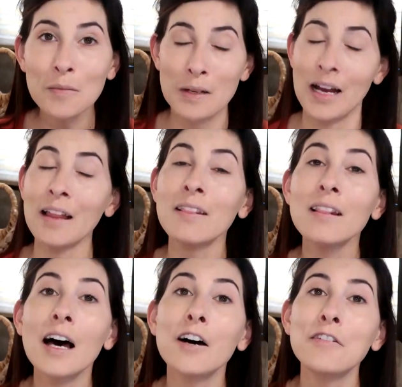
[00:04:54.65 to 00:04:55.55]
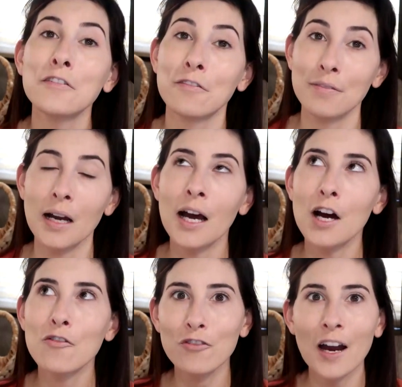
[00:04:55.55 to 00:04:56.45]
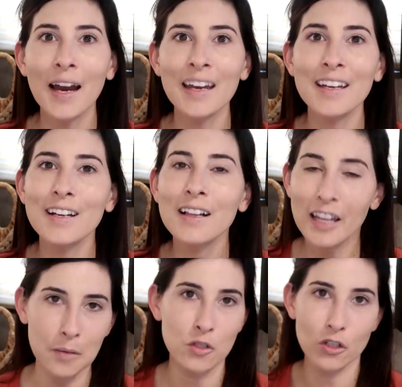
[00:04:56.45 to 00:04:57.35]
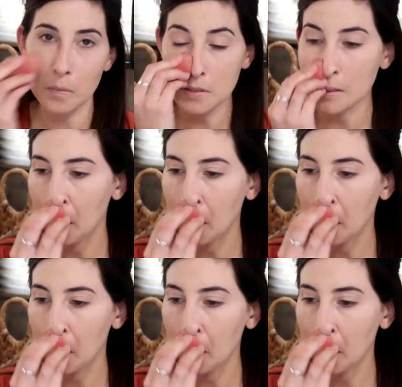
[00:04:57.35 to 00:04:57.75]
but I love fried clam strips.